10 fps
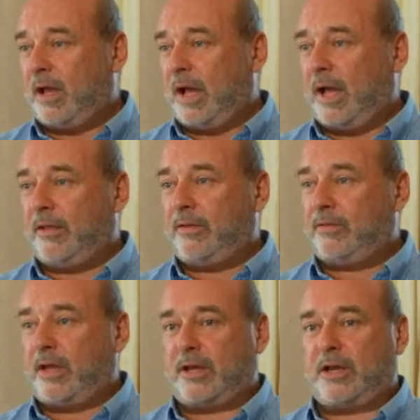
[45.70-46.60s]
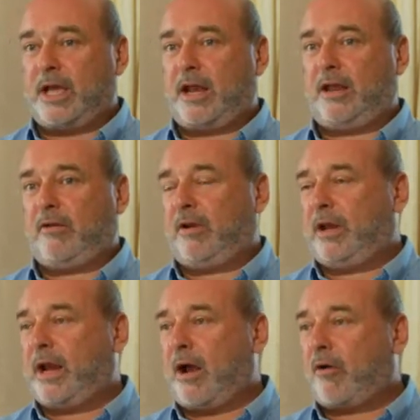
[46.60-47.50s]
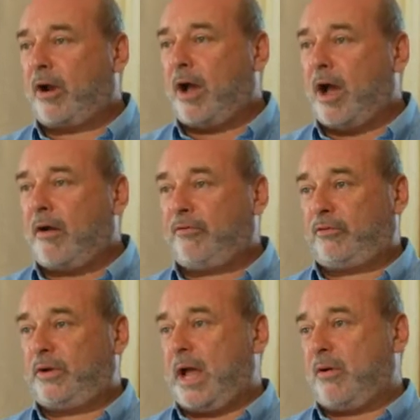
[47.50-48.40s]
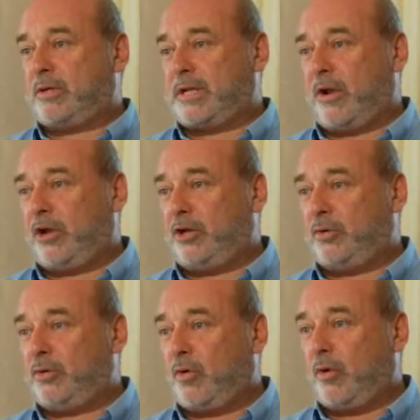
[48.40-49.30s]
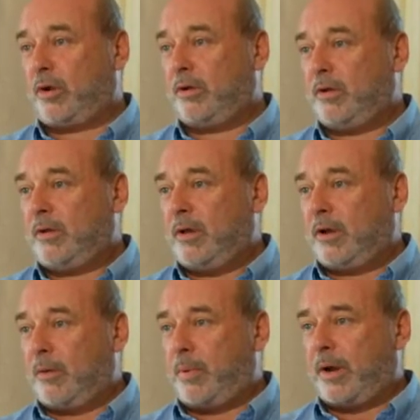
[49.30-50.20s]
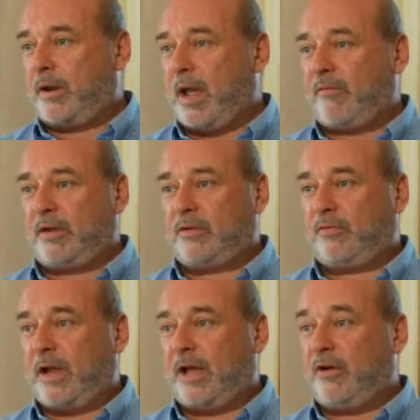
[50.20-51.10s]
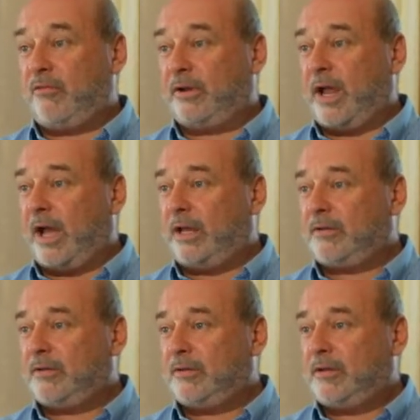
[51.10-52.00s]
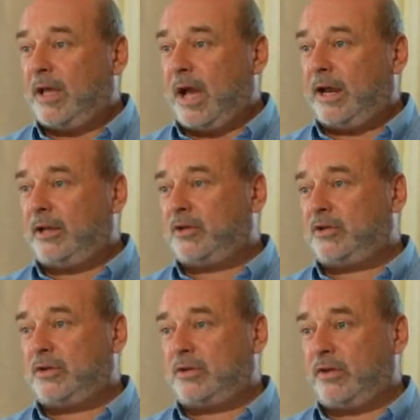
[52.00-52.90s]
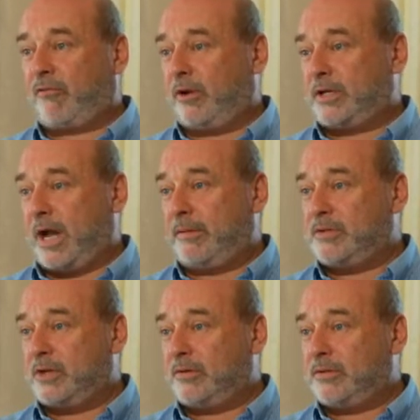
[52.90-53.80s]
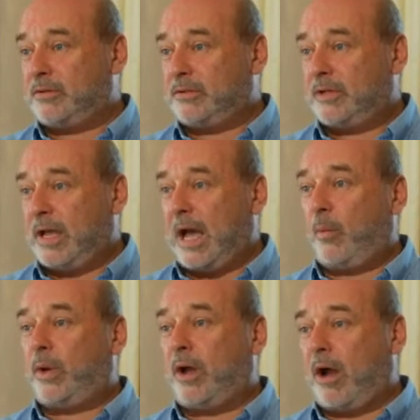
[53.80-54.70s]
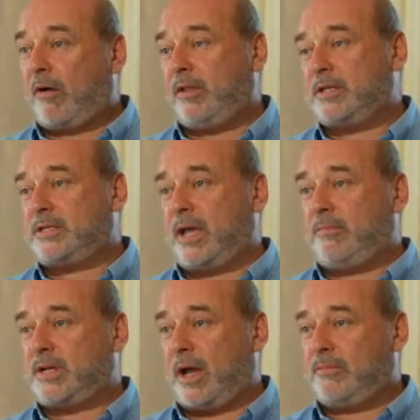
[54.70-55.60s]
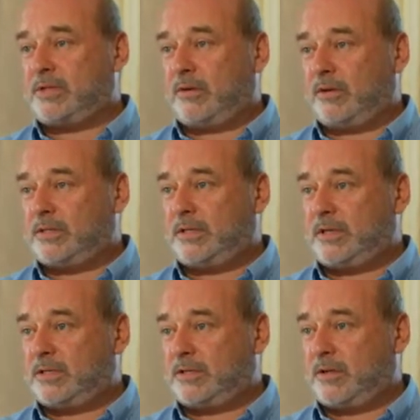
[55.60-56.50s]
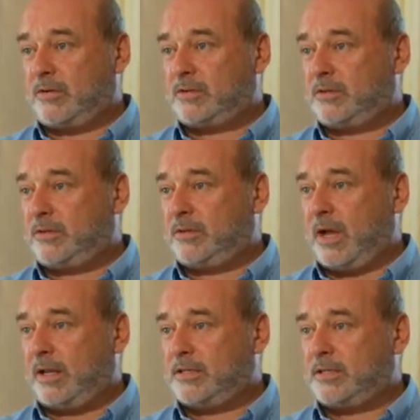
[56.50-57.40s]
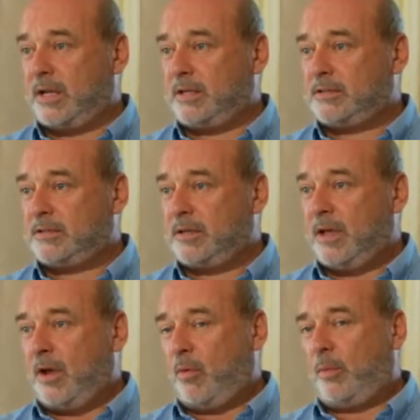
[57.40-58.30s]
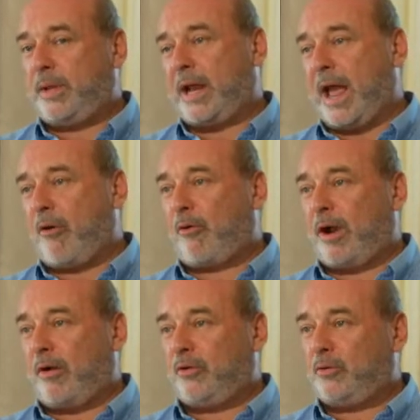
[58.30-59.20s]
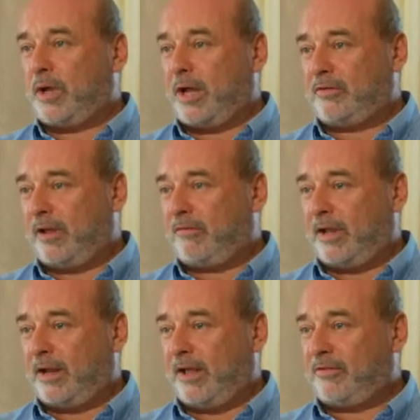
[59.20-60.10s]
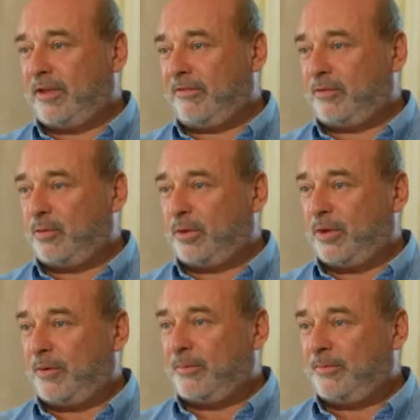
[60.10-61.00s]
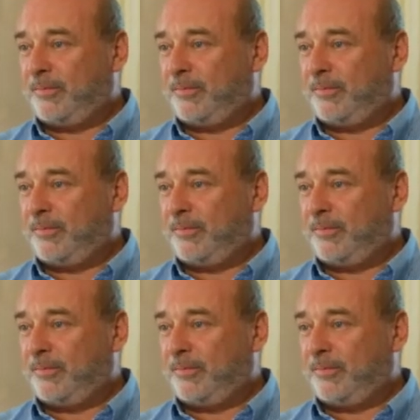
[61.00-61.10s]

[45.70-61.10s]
And they can get here in an hour and a half, 3 hours out of New York, compared to having to fly overnight and into different time zones. And we are in the same time zone as the East Coast of the United States. We'll be an hour out. You guys have daylight savings. We don't.